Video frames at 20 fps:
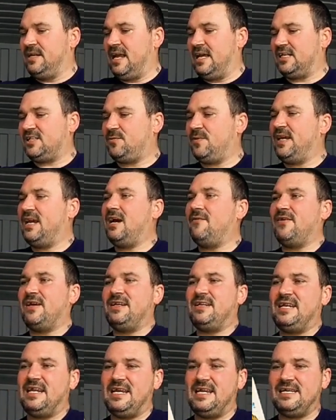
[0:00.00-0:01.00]
Next we have
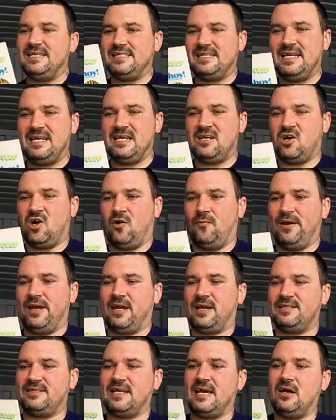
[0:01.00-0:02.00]
a DC
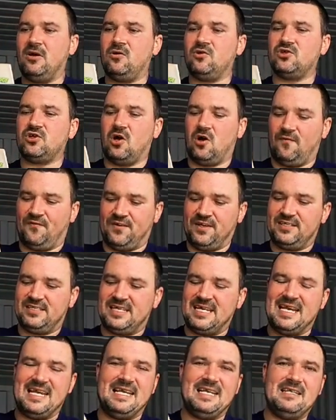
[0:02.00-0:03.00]
comic, Tales of the
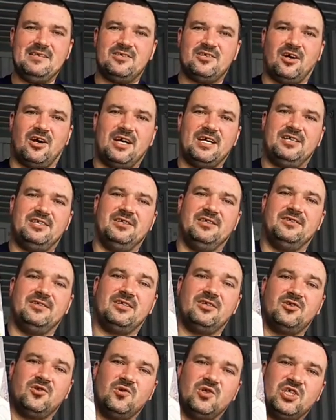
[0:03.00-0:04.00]
Teen
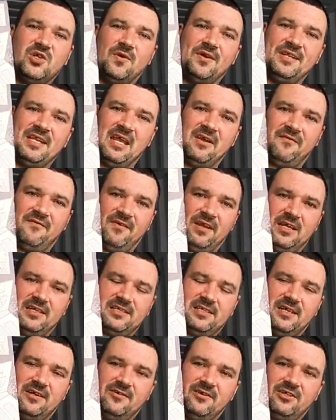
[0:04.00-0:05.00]
Titans. There's also a
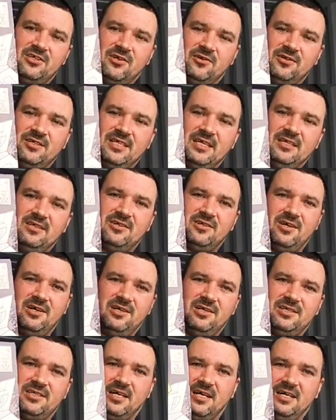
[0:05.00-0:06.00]
Netflix series on Teen
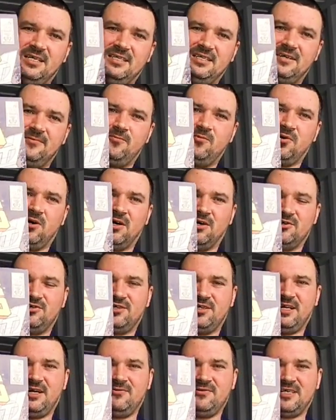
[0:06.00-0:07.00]
Titans that I did
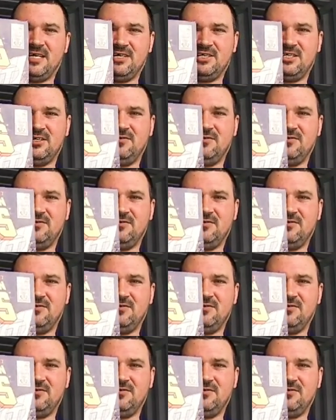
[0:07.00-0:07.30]
watch, and that was